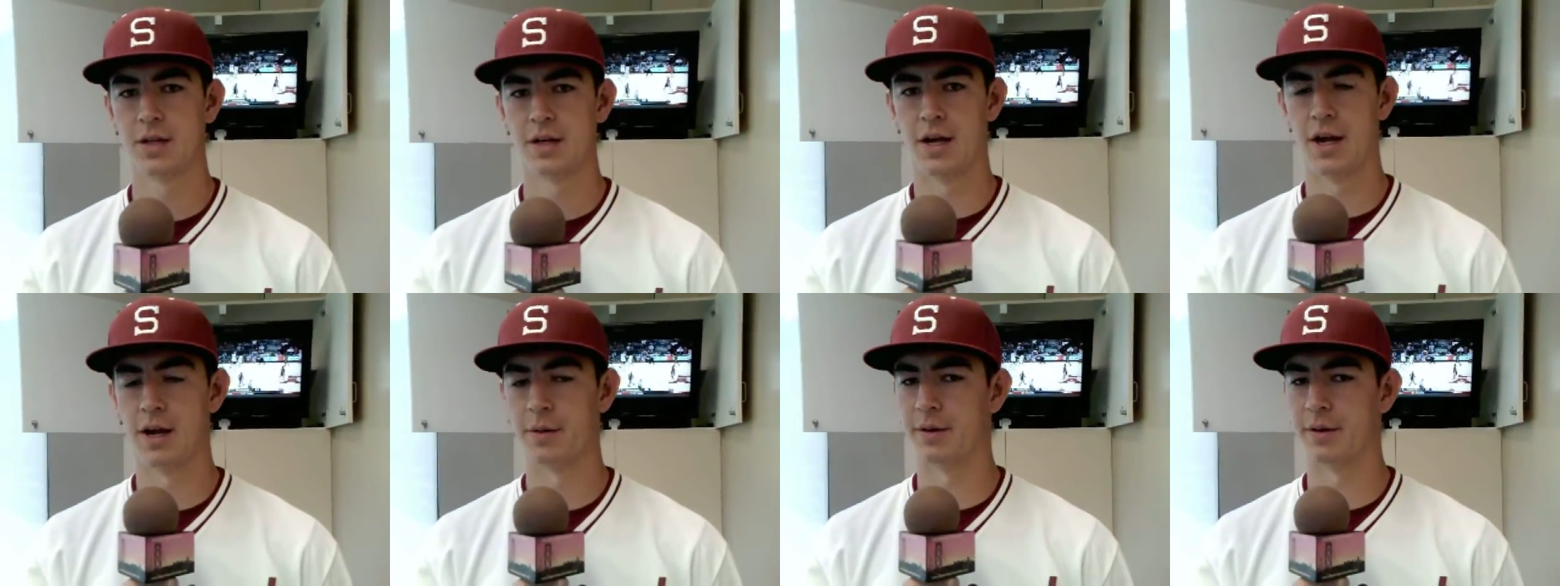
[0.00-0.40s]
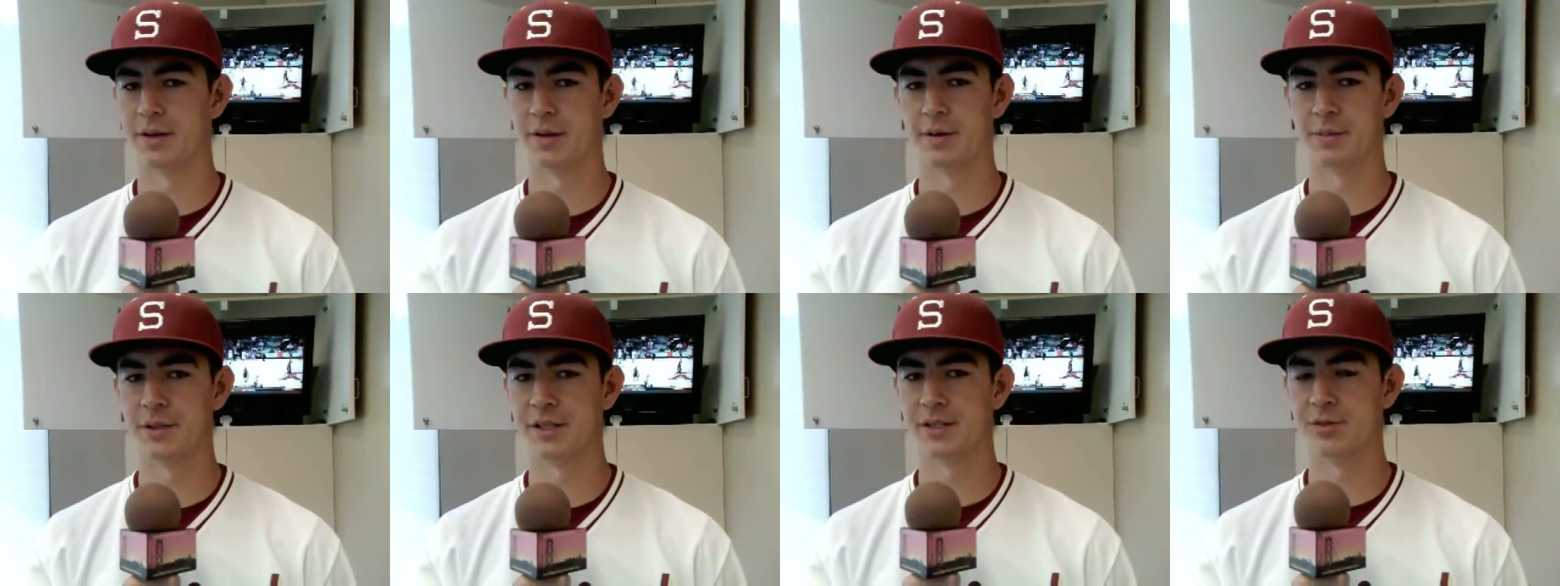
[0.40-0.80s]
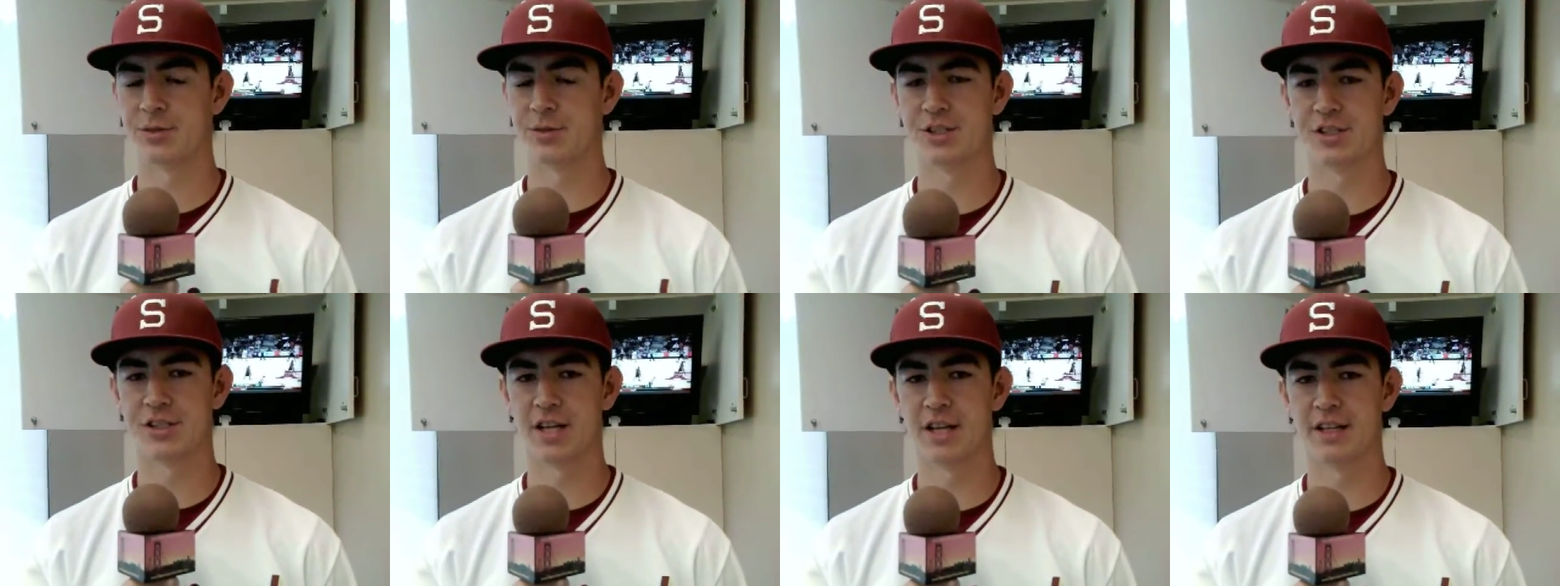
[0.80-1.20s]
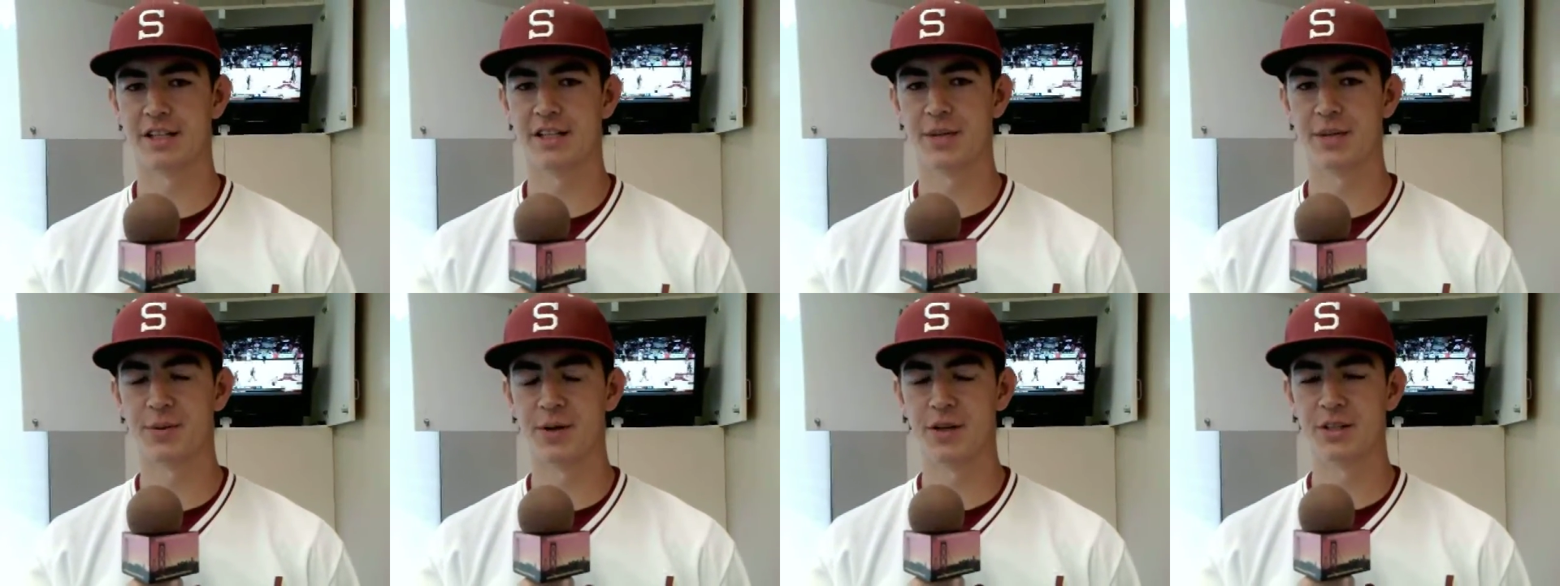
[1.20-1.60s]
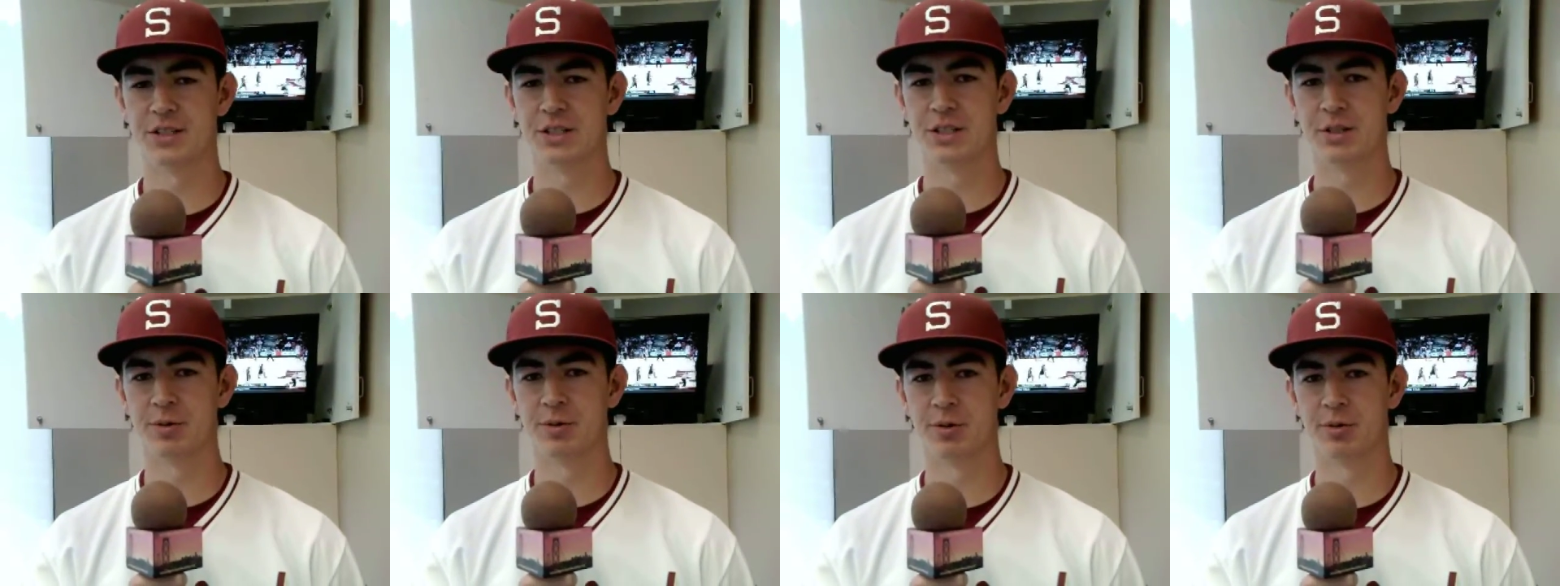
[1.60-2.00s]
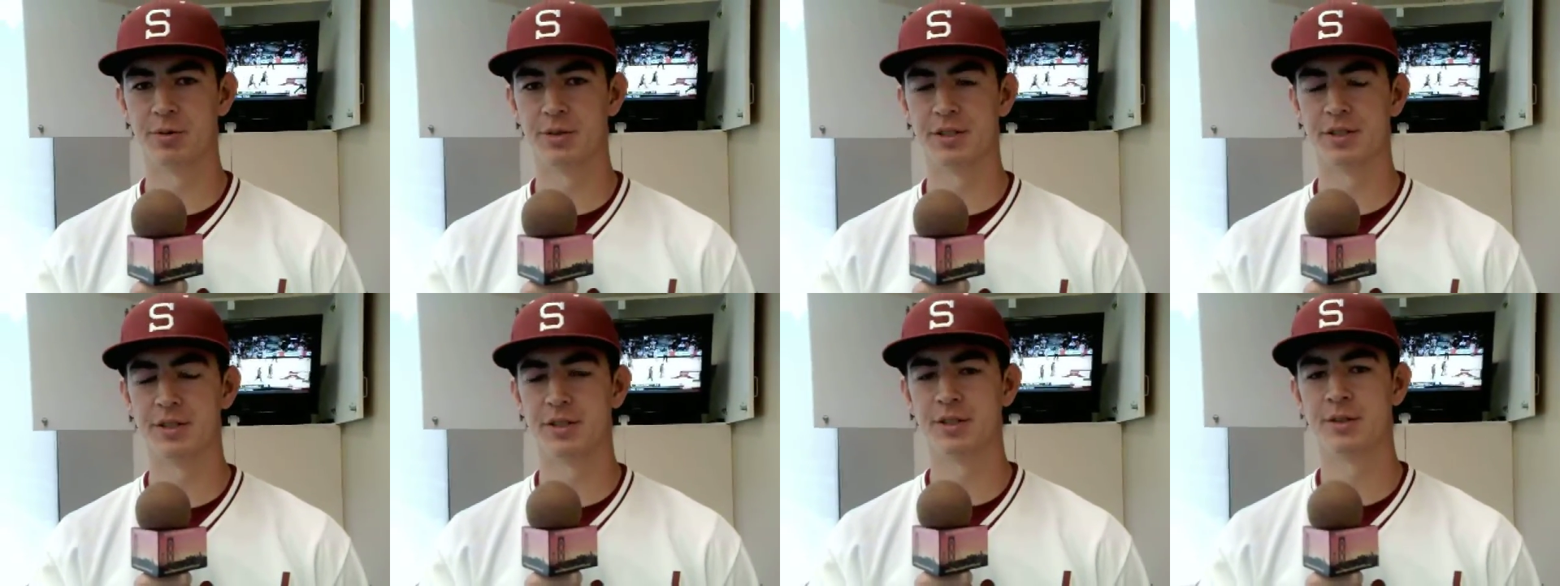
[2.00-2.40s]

I mean, it means we just got to keep on going.